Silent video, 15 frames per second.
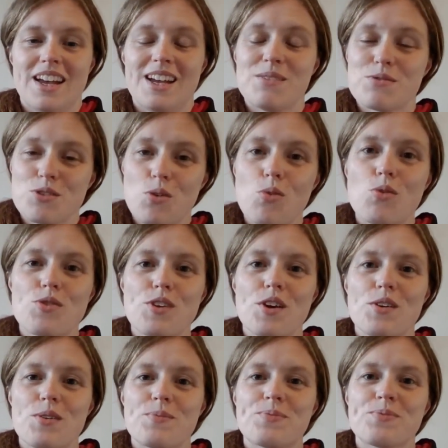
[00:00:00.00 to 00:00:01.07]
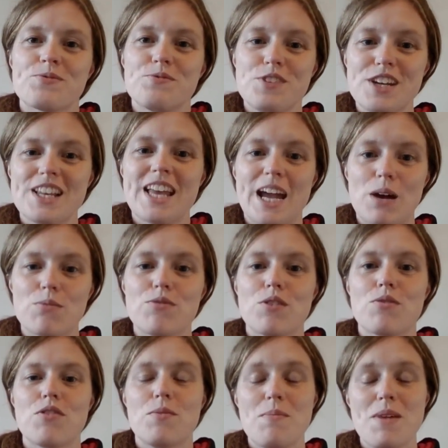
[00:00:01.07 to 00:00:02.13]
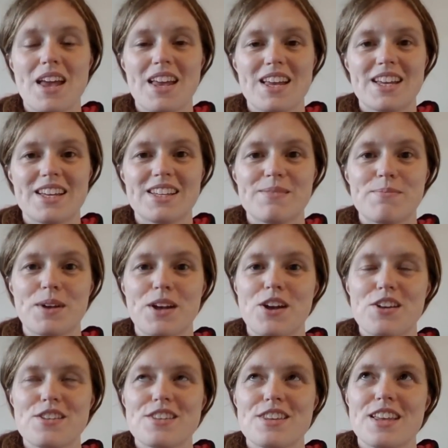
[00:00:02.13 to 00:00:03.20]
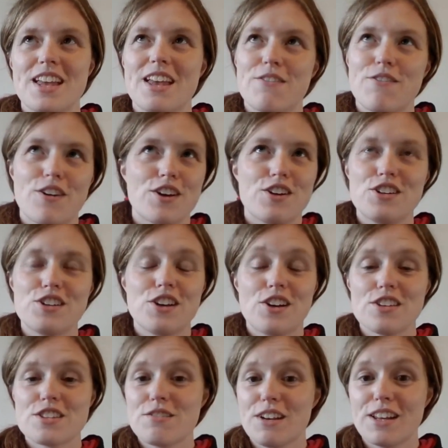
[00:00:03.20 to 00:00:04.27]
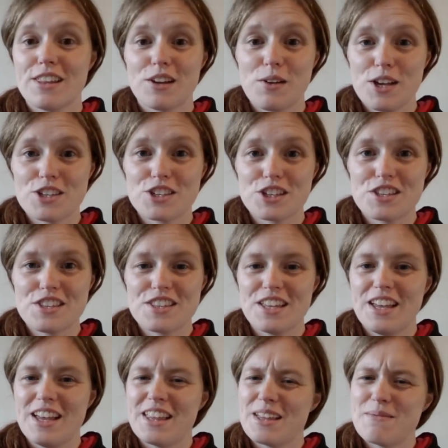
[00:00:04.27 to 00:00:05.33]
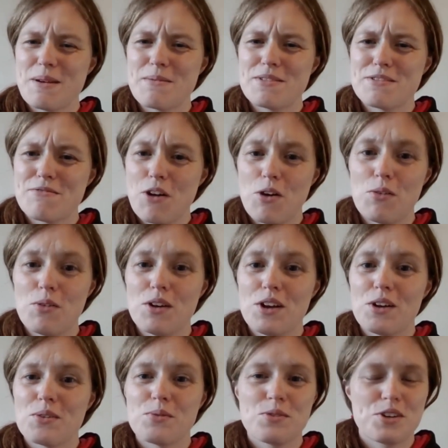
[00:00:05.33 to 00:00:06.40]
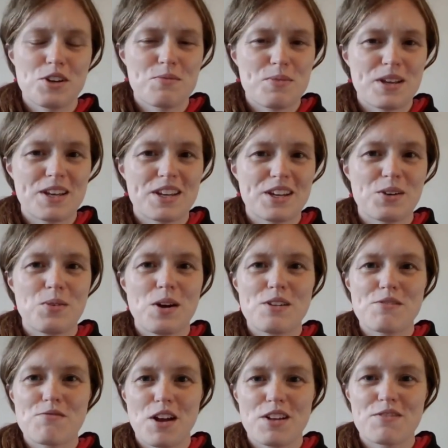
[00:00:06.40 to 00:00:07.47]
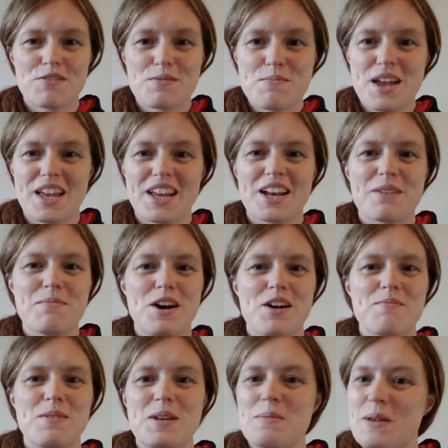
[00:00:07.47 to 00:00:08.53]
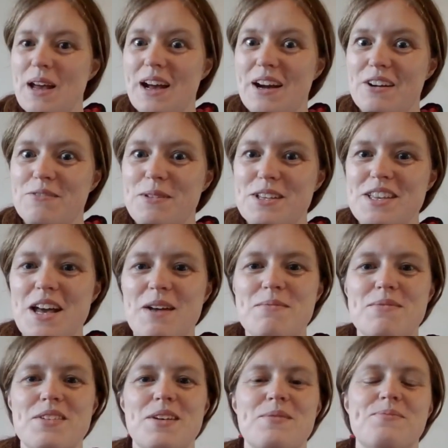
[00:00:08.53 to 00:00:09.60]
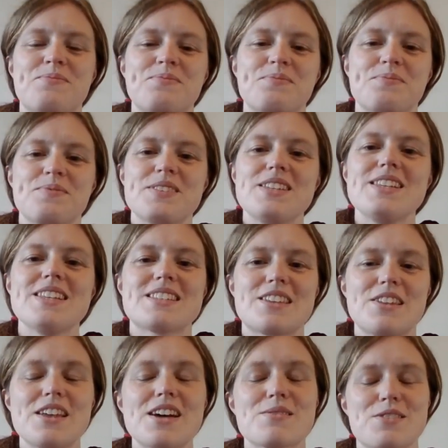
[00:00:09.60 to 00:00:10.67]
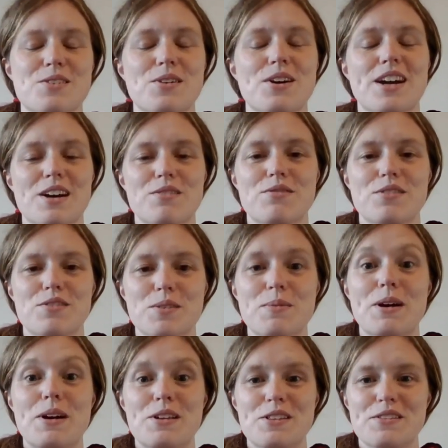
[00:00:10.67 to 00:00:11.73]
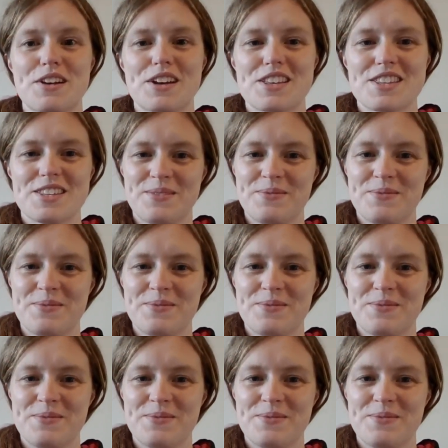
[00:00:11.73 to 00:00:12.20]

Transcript: It was also really helpful for me because if I couldn't answer any of the questions, then maybe the role wouldn't have been quite right for me and I might have been a bit out of my depth. So that was quite helpful for both of us.